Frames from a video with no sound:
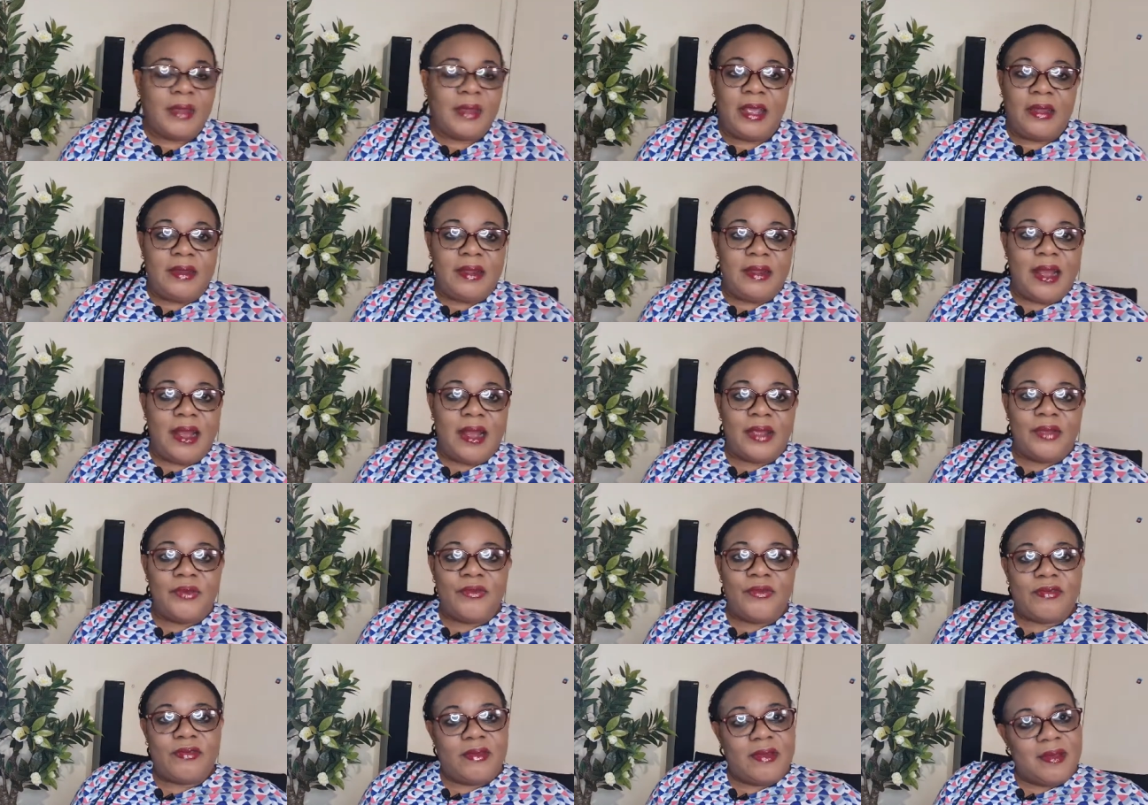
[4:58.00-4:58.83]
anyhow
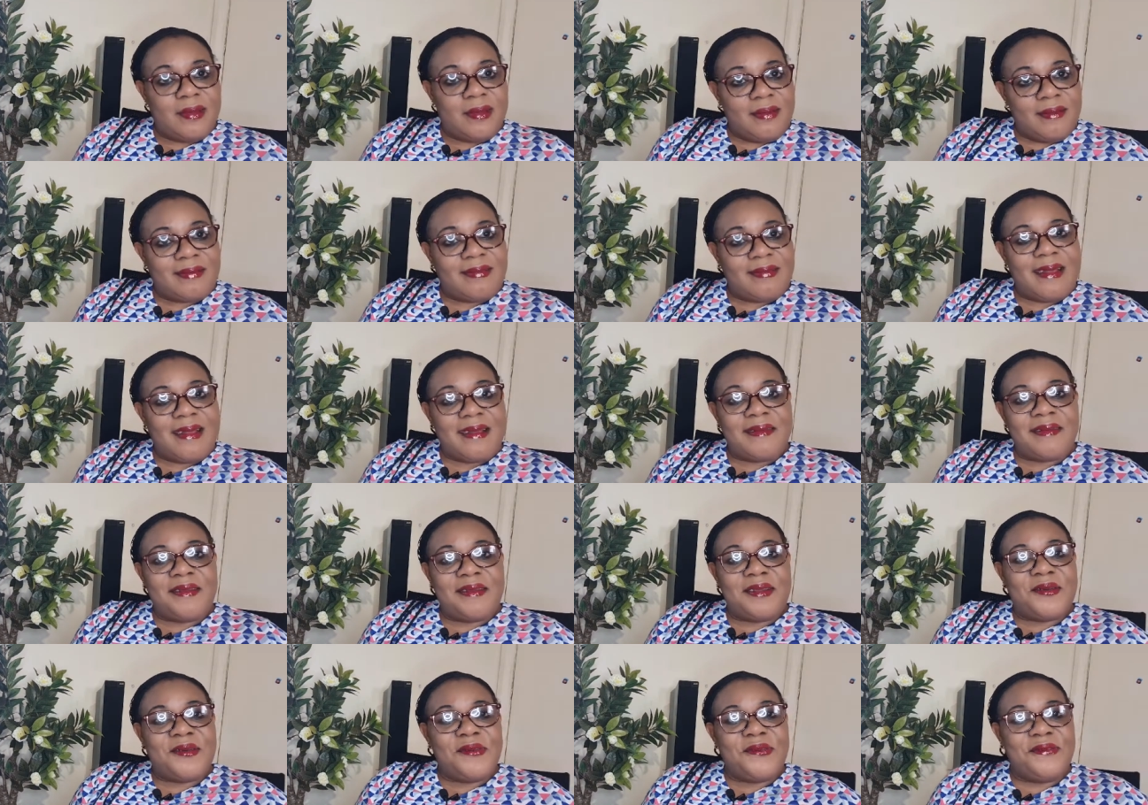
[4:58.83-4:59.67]
you see it, that's how
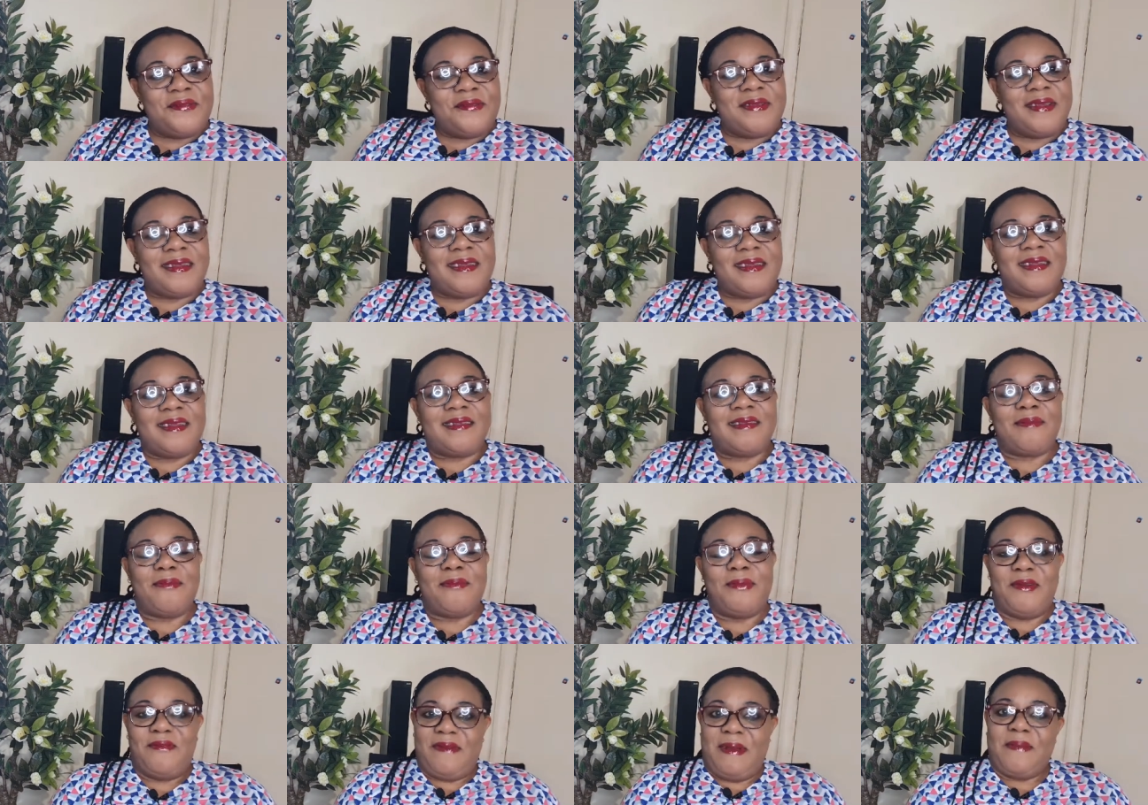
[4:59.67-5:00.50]
you're going to take it.
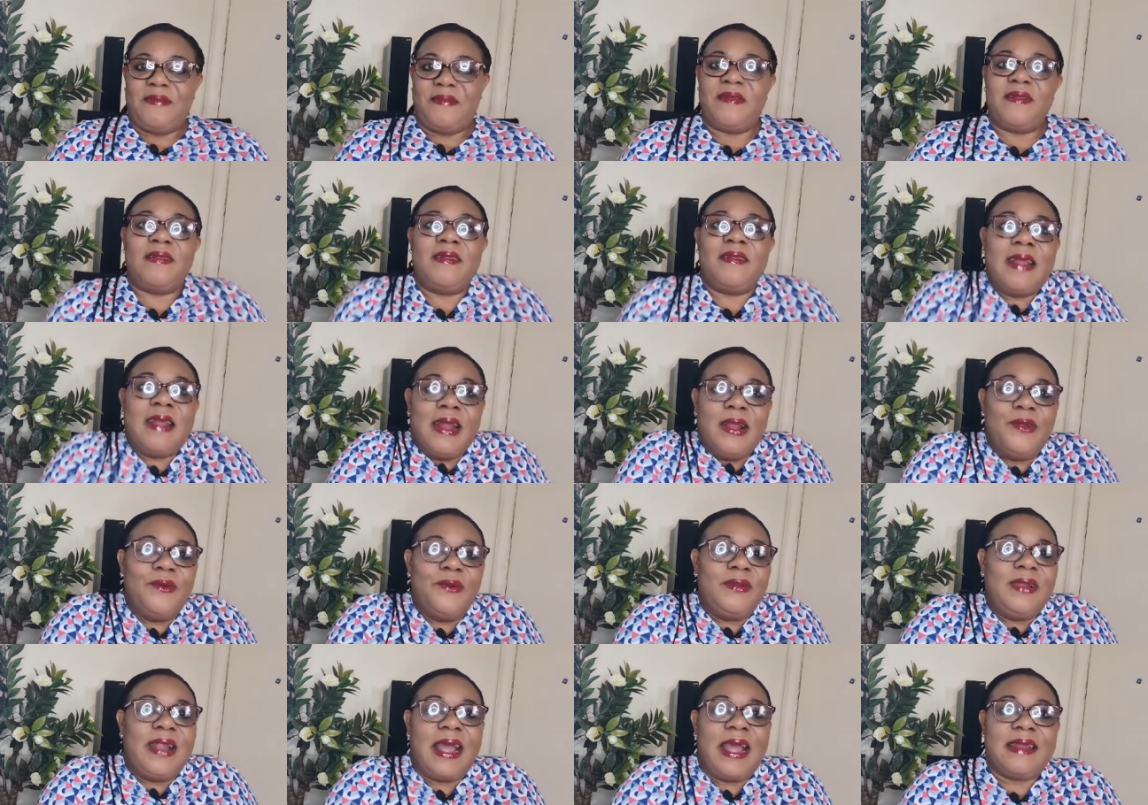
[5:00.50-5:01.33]
But if I'm sitting
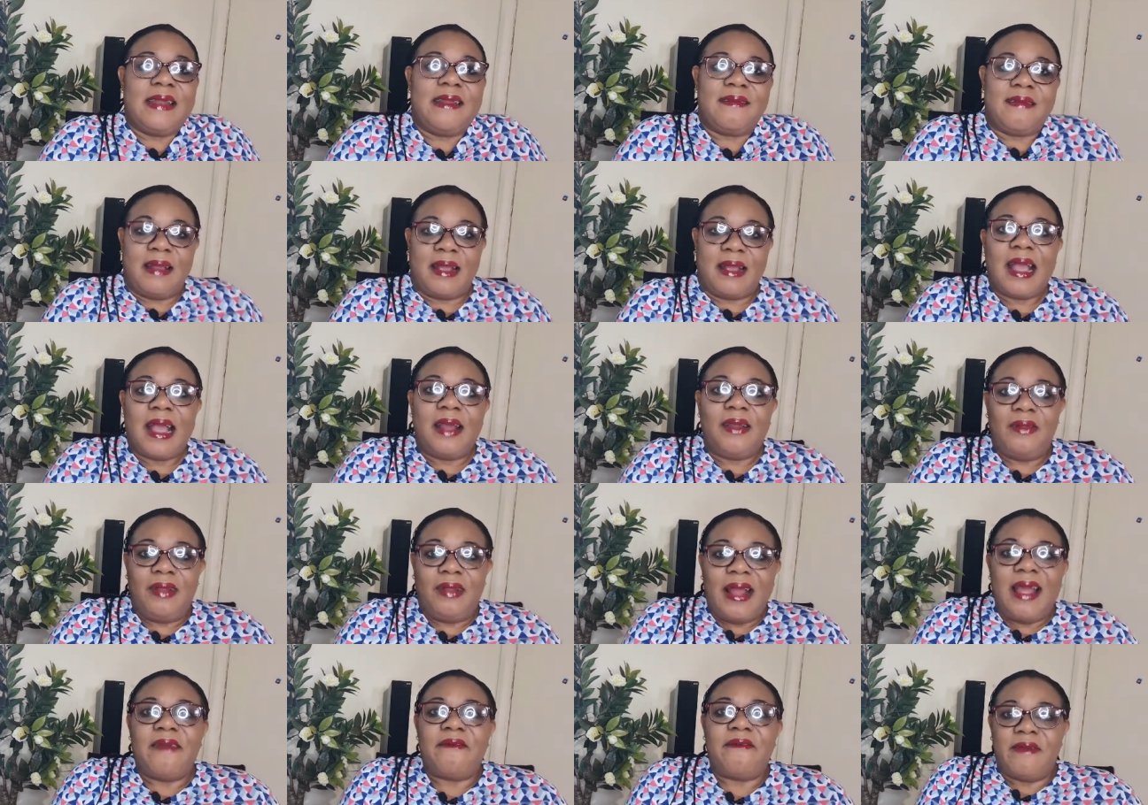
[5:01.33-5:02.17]
alone like this, I'm kind
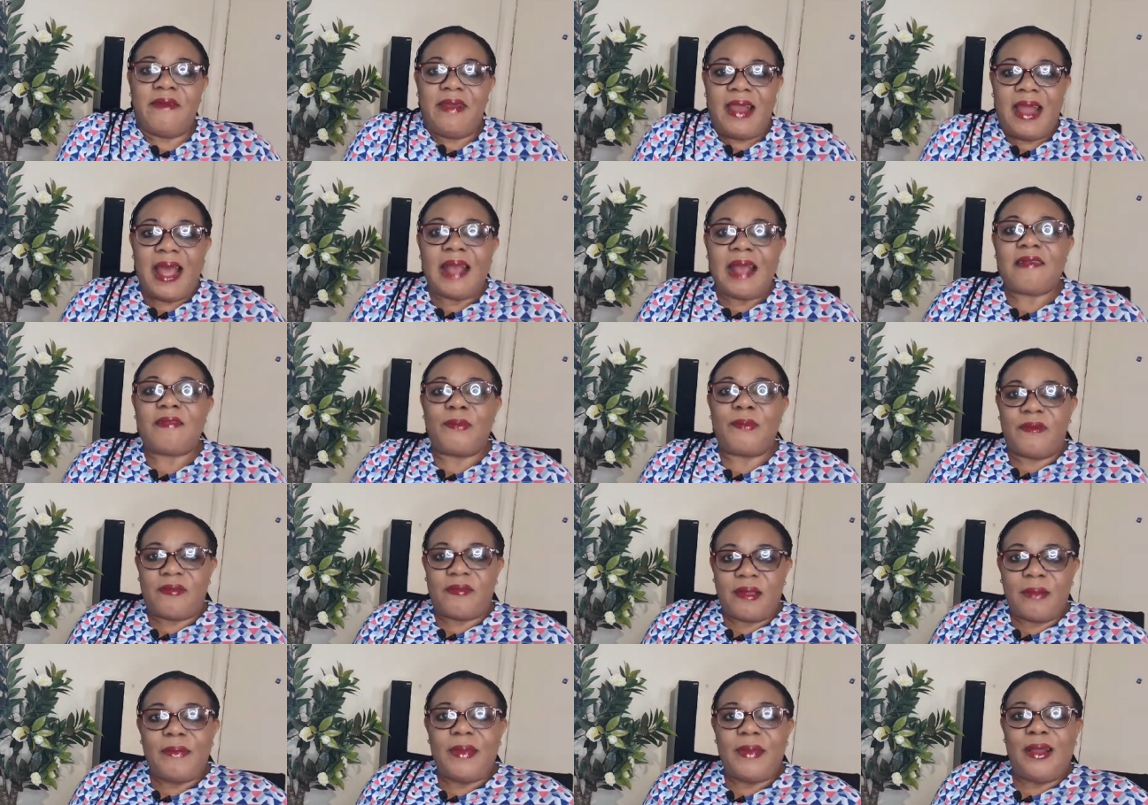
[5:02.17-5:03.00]
of like relaxed
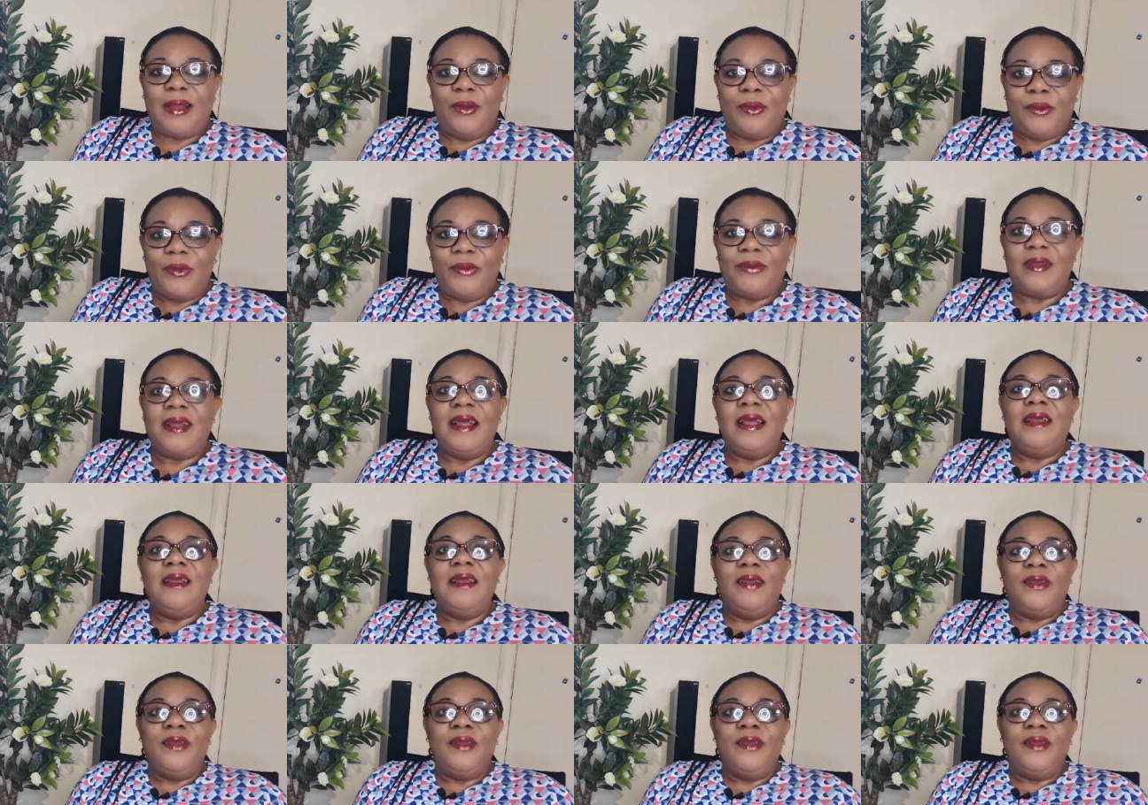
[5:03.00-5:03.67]
because I'm alone,